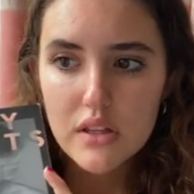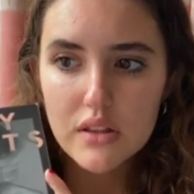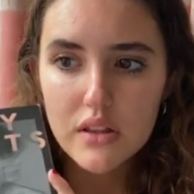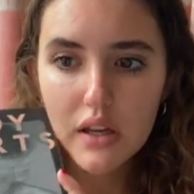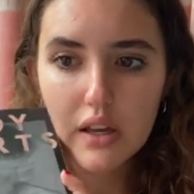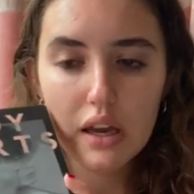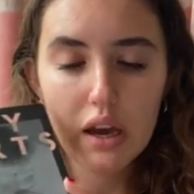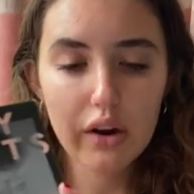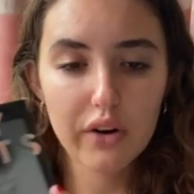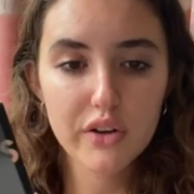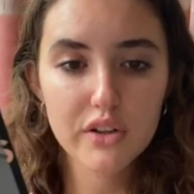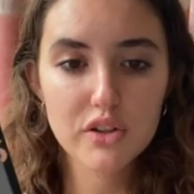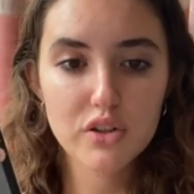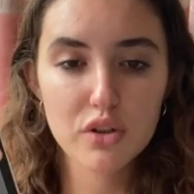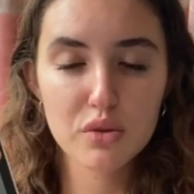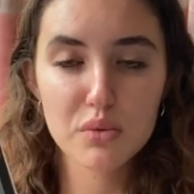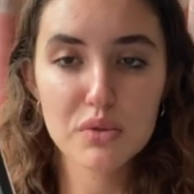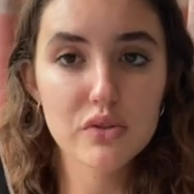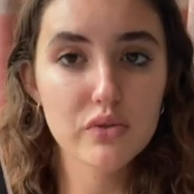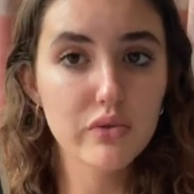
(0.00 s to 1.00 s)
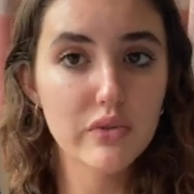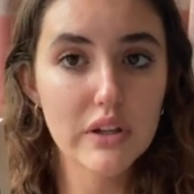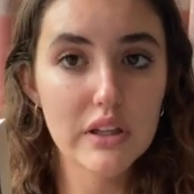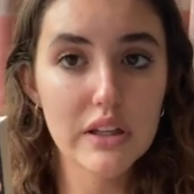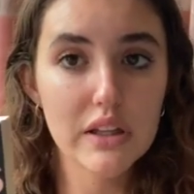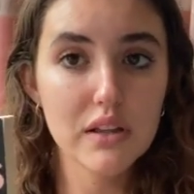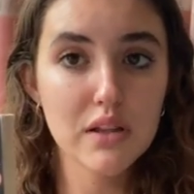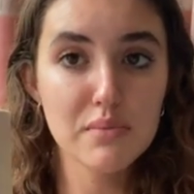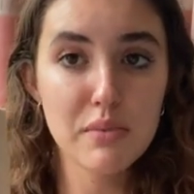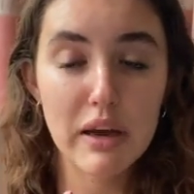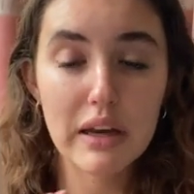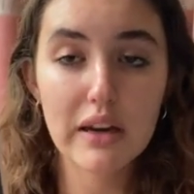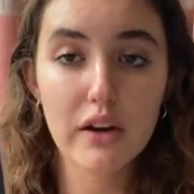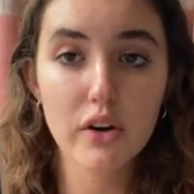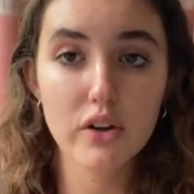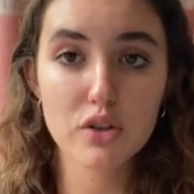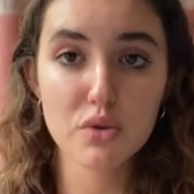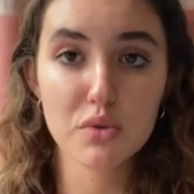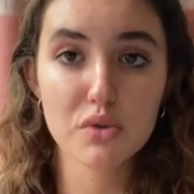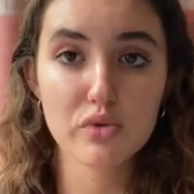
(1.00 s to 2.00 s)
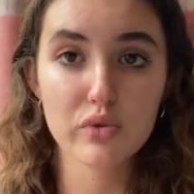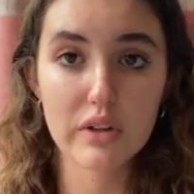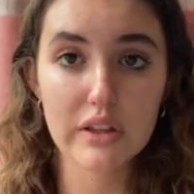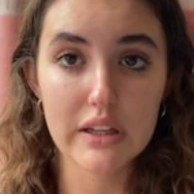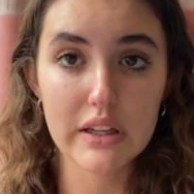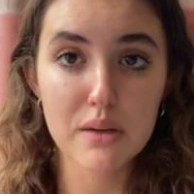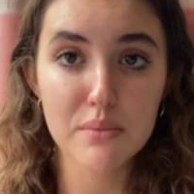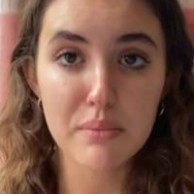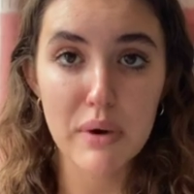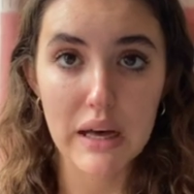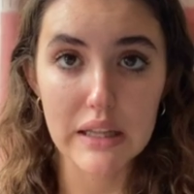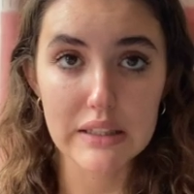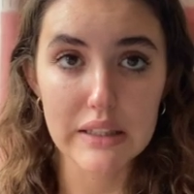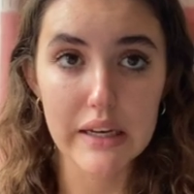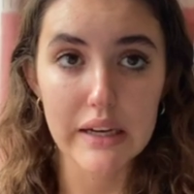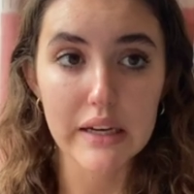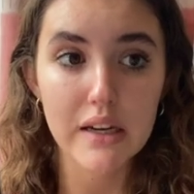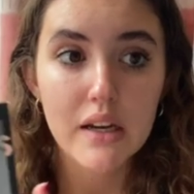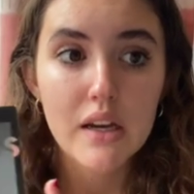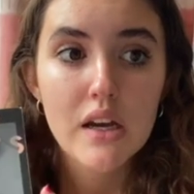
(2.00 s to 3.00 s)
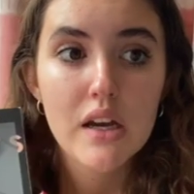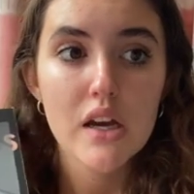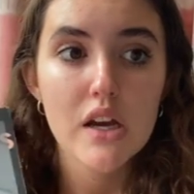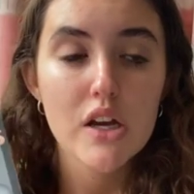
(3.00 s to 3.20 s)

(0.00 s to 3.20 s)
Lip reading: main character was really compelling.